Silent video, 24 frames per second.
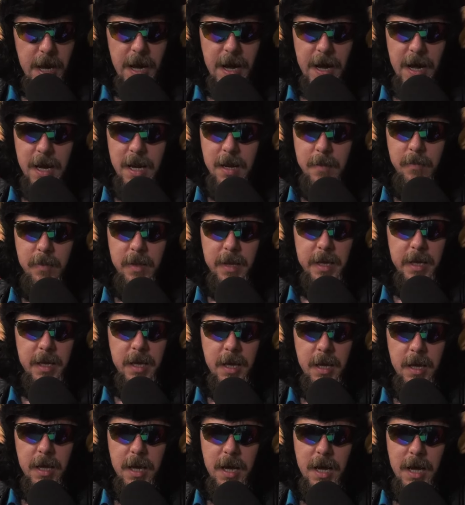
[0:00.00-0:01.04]
I am
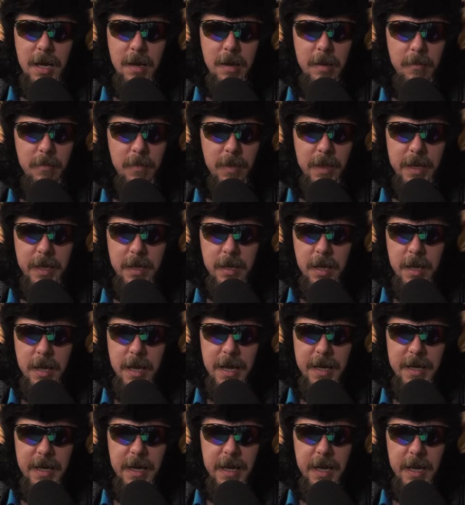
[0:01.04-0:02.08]
like I can't.